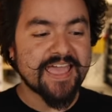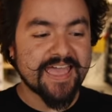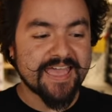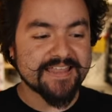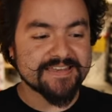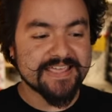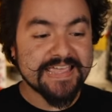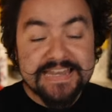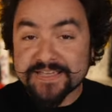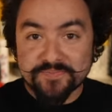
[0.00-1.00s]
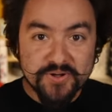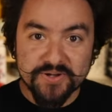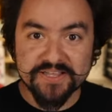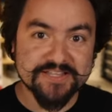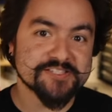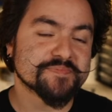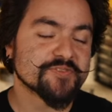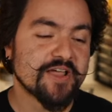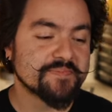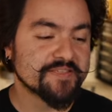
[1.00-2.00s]
and any component can
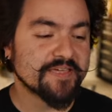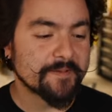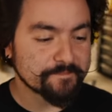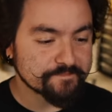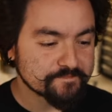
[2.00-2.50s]
subscribe to that.